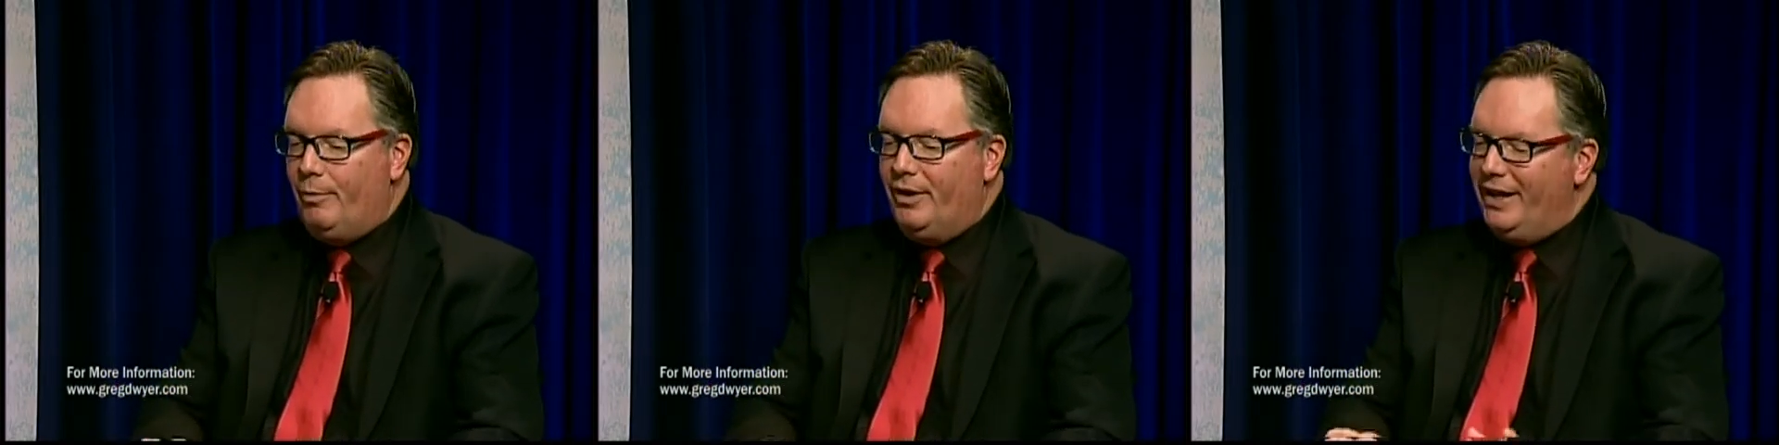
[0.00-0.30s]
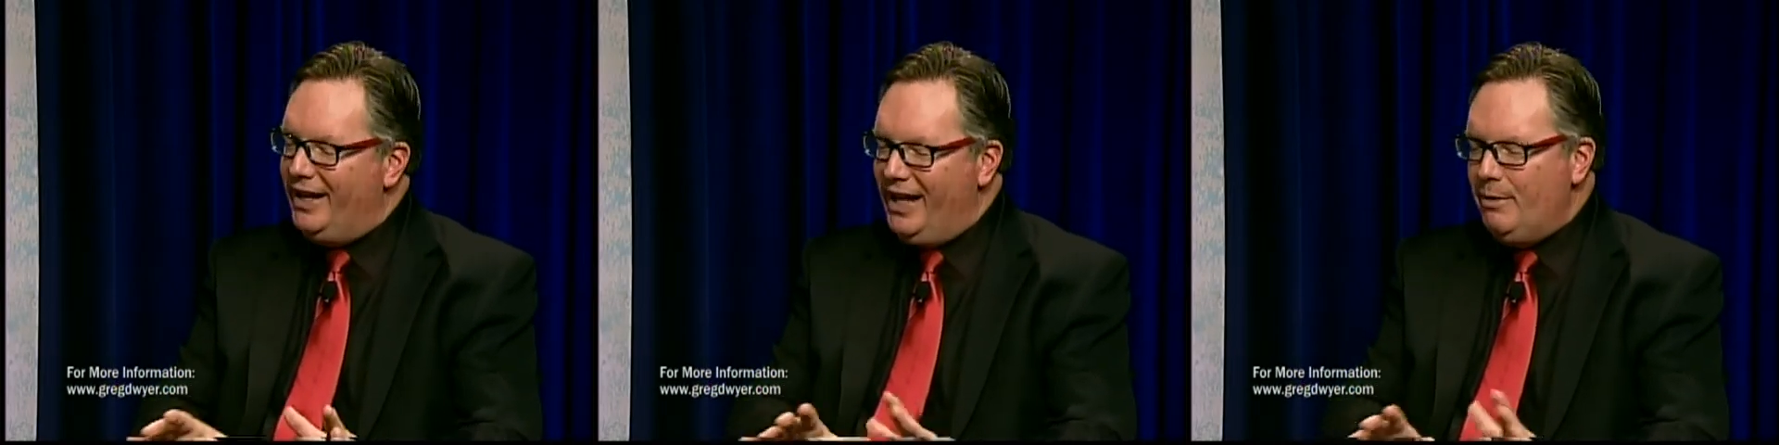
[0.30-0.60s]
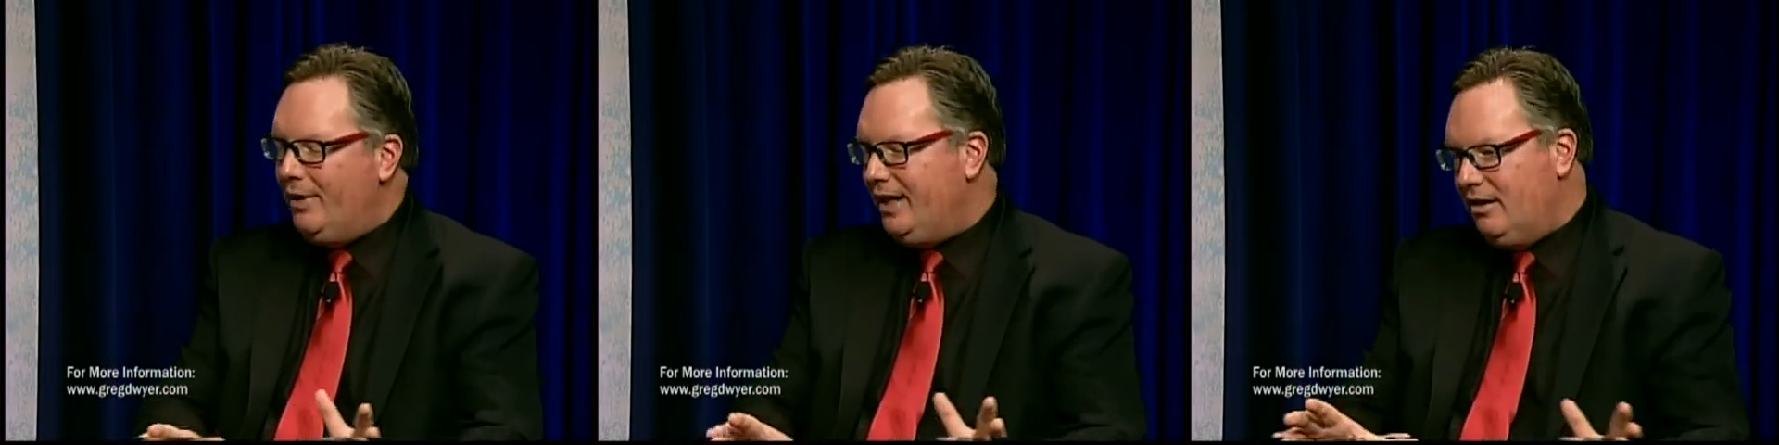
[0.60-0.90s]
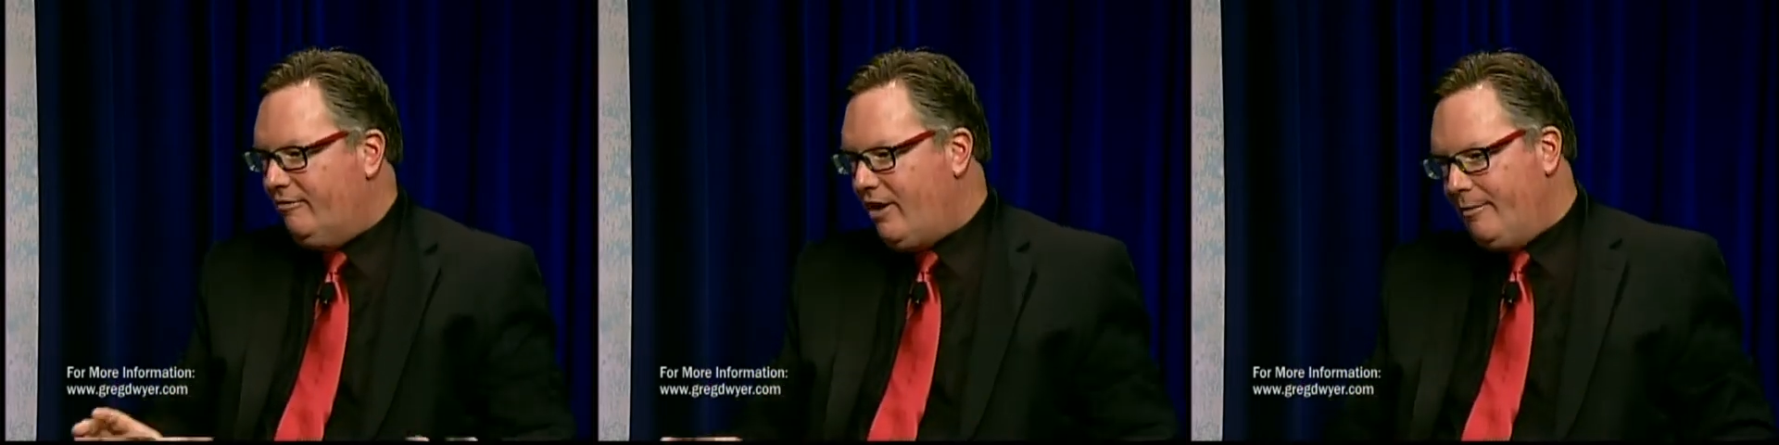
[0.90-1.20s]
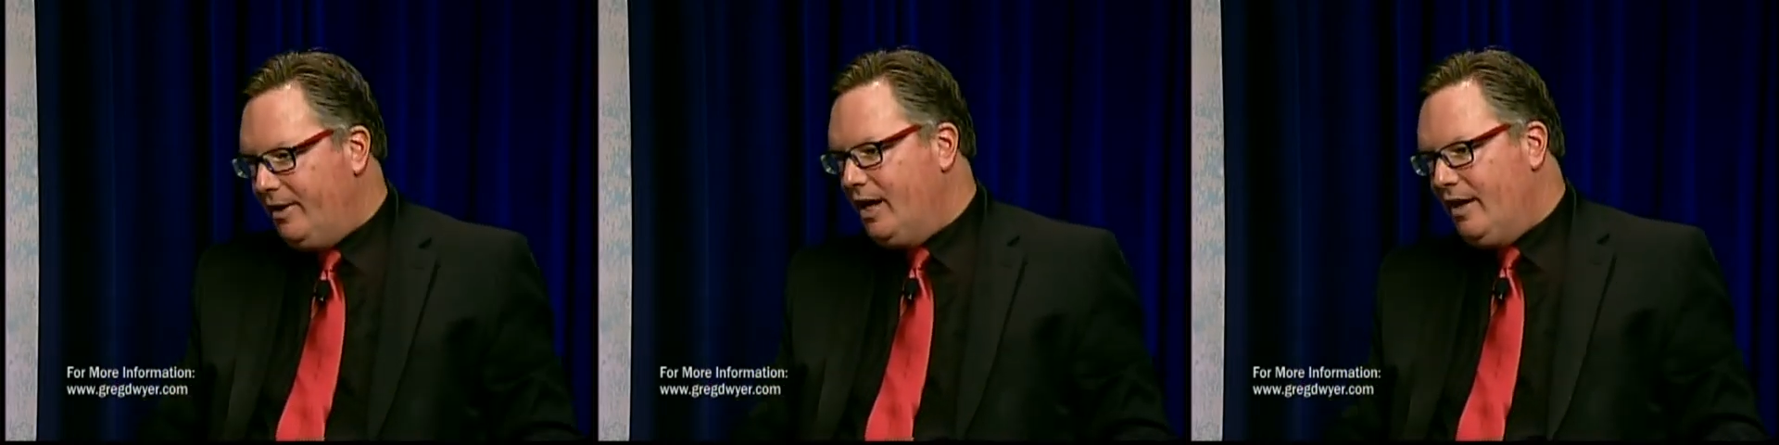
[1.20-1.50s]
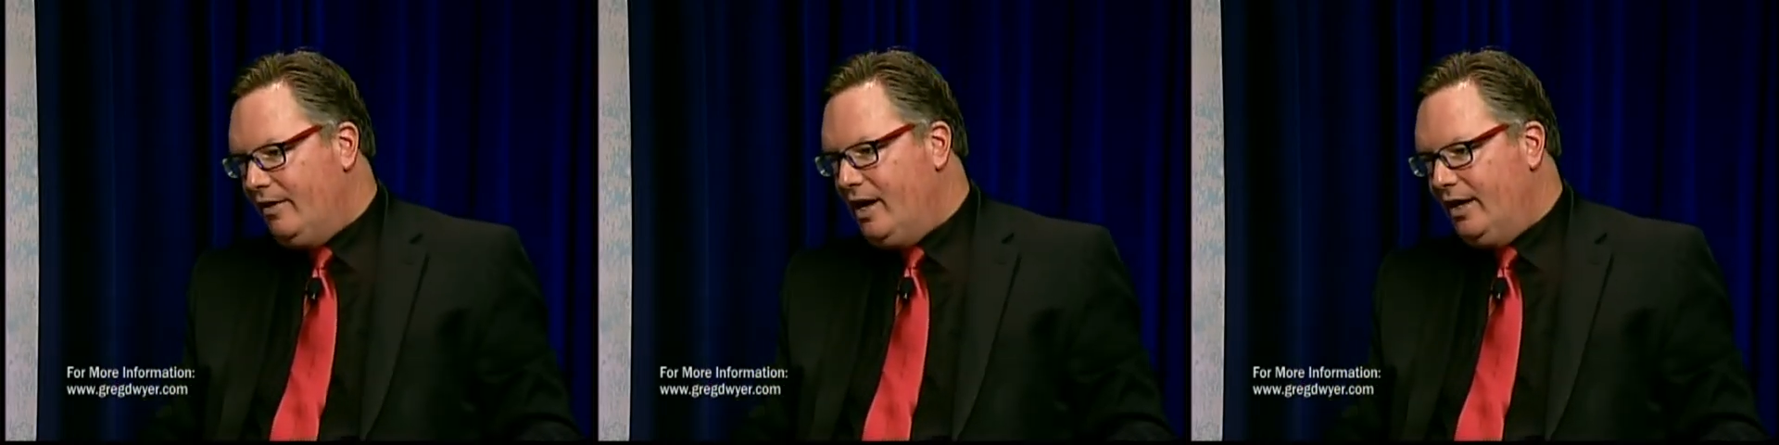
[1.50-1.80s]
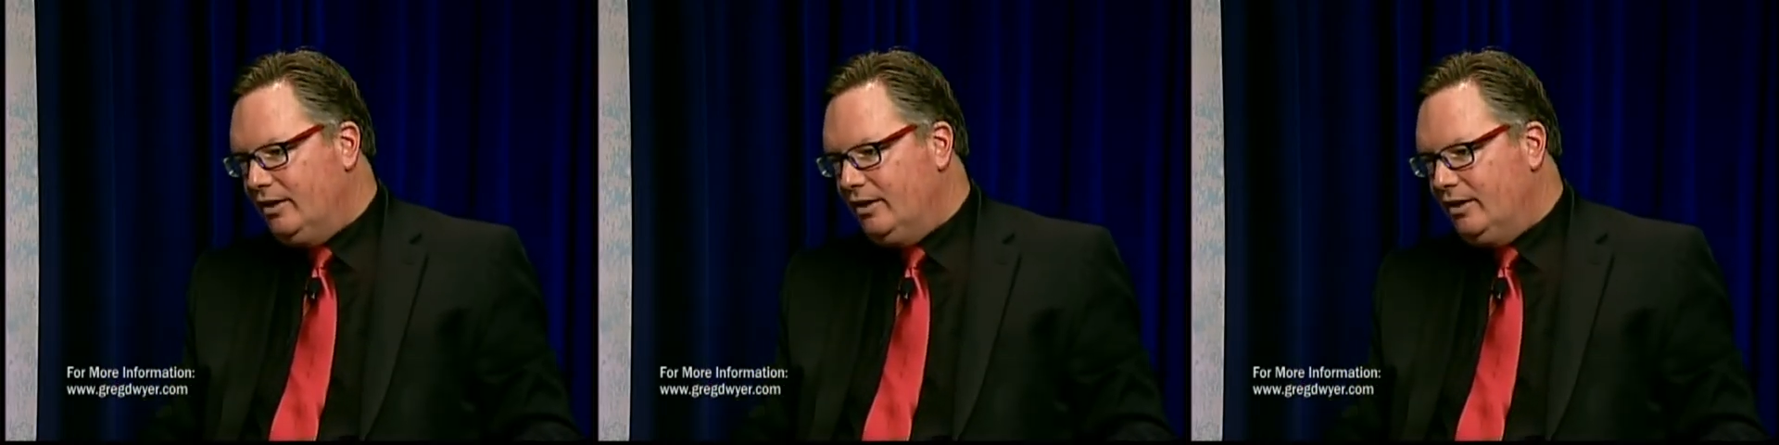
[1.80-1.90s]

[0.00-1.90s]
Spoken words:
but anybody can find me on